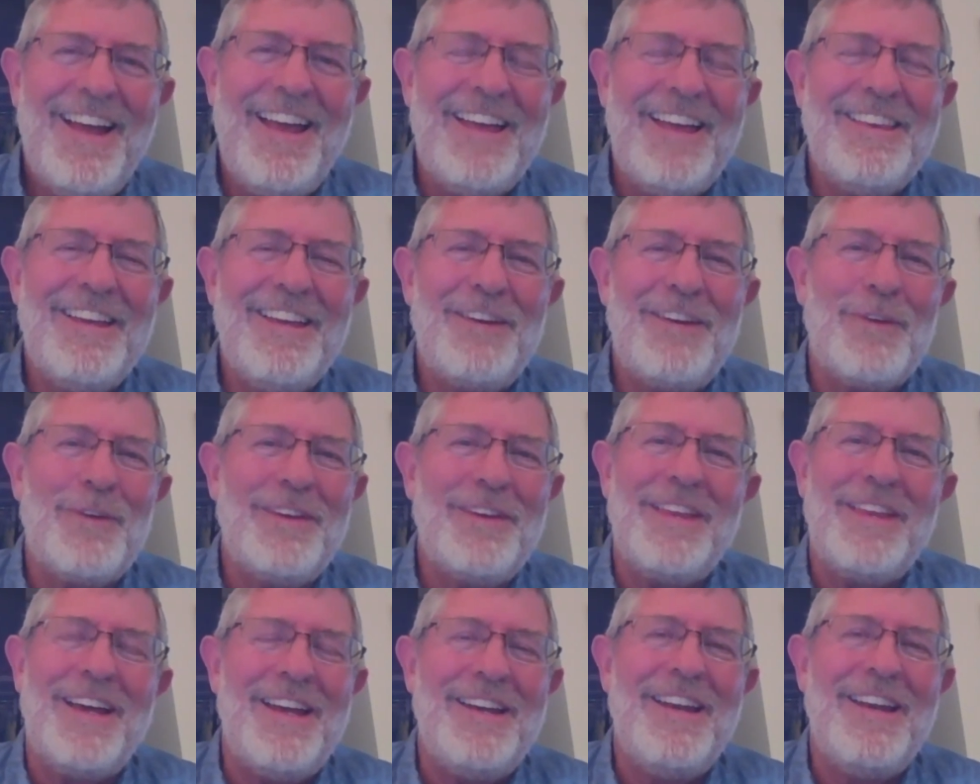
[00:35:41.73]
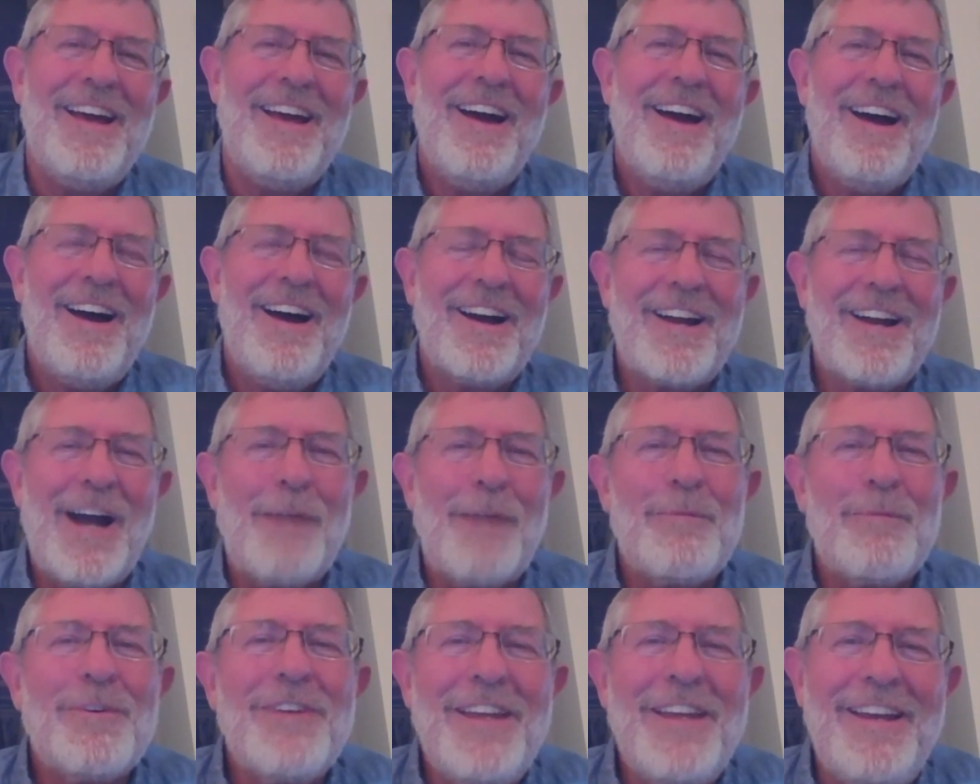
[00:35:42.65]
And then within a
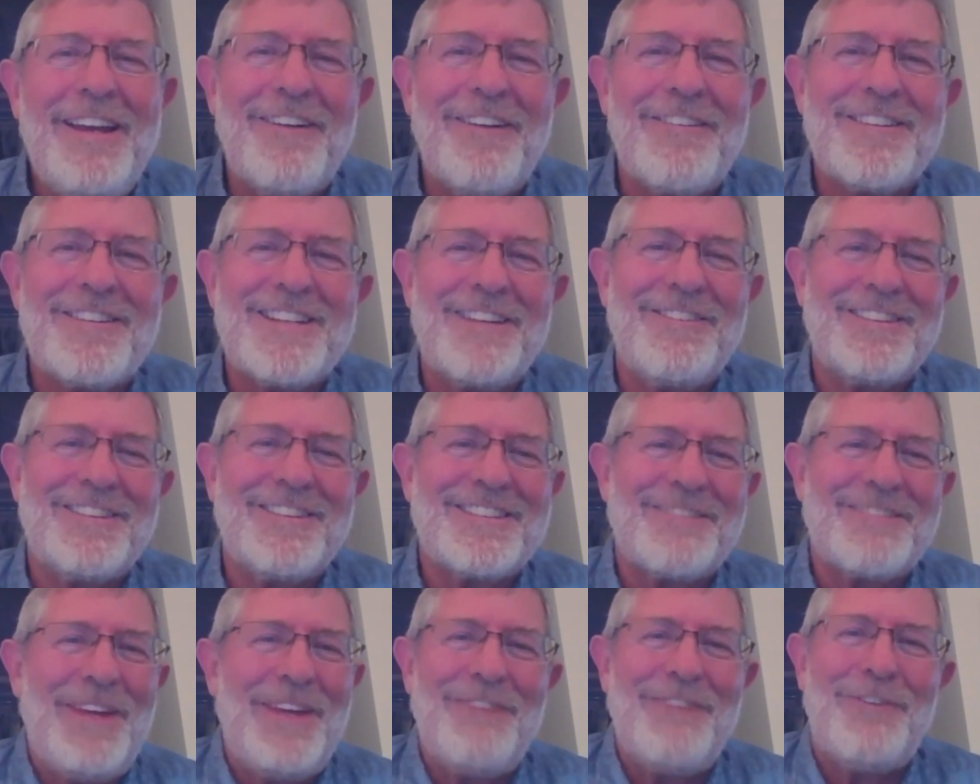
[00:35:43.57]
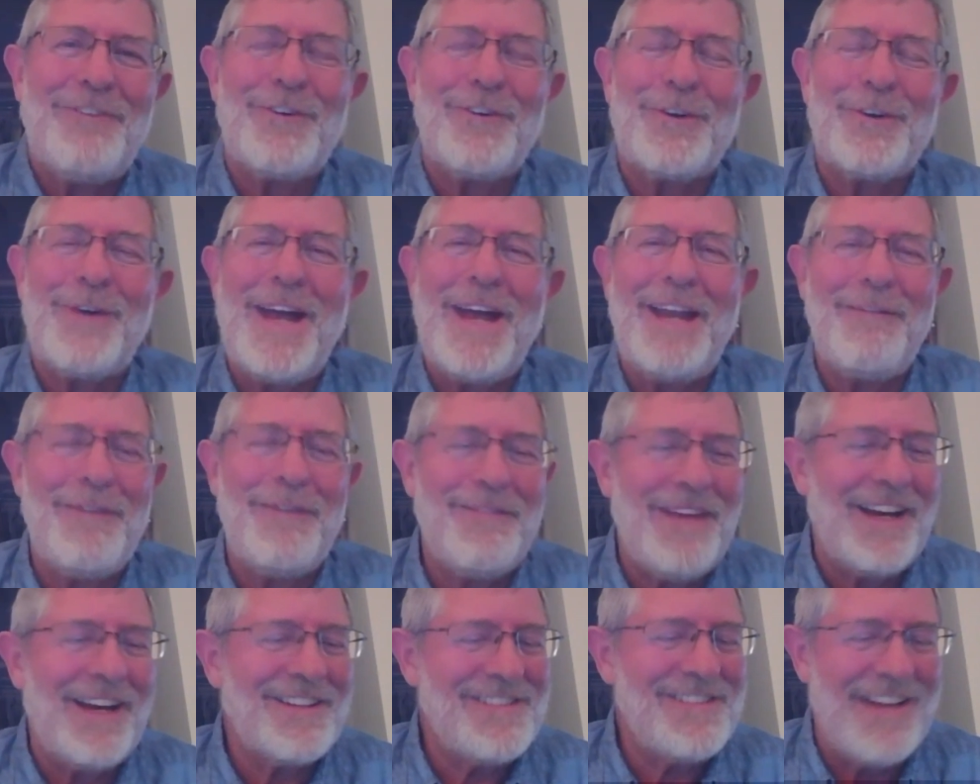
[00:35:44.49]
couple of years, people were writing me
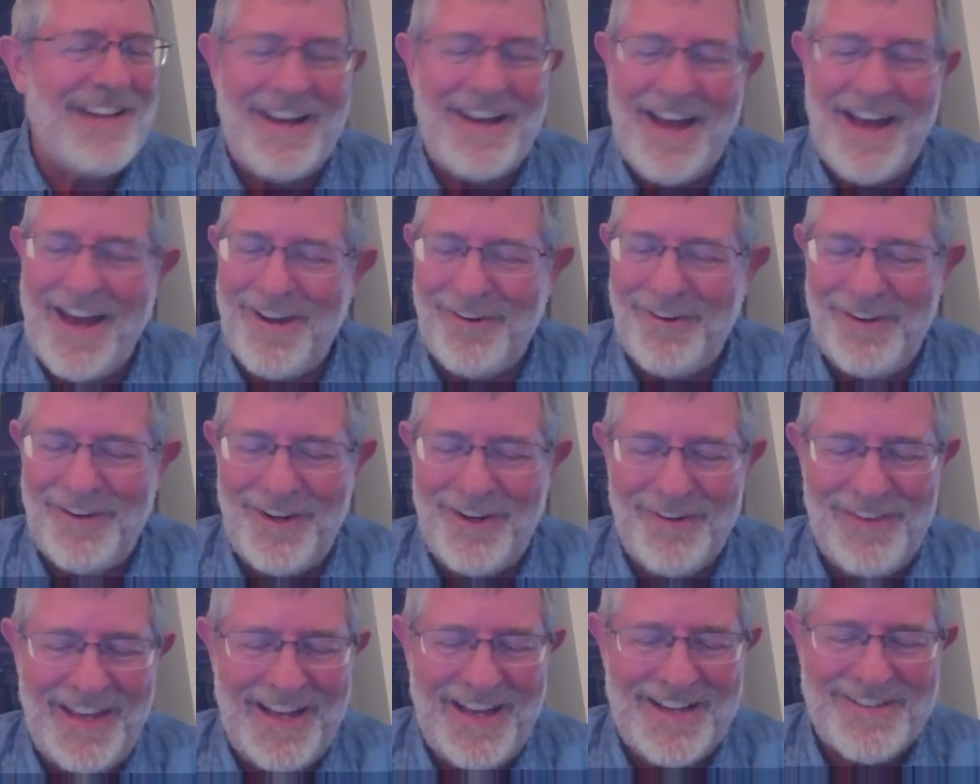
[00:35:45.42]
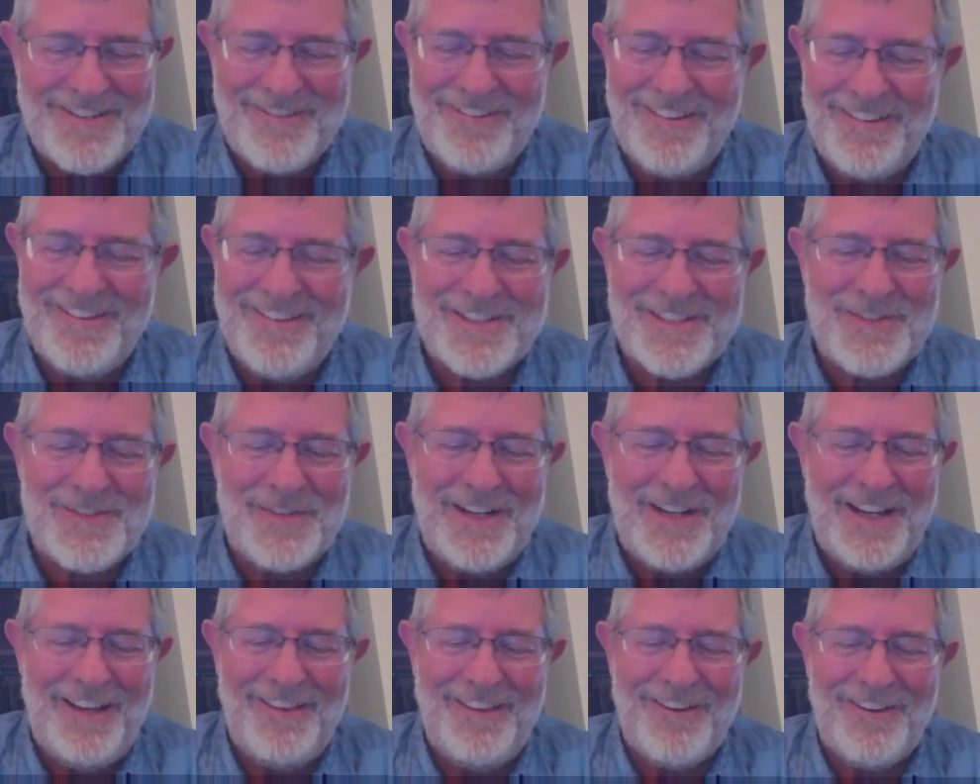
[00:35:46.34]
back, John, I don't know the answer to this
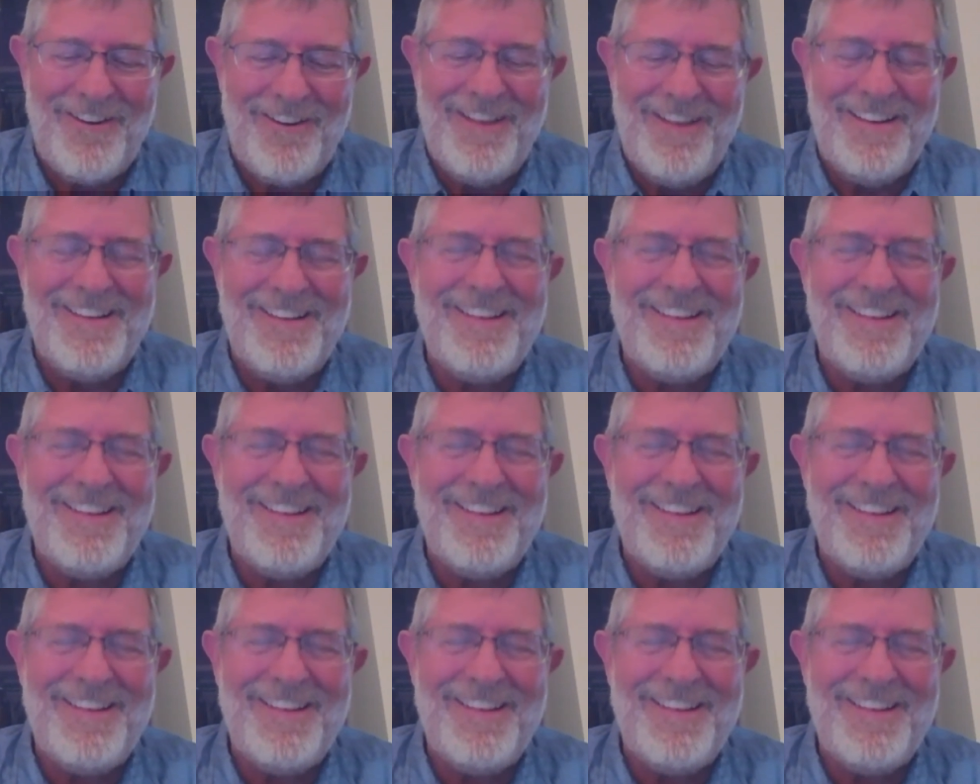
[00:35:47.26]
one either.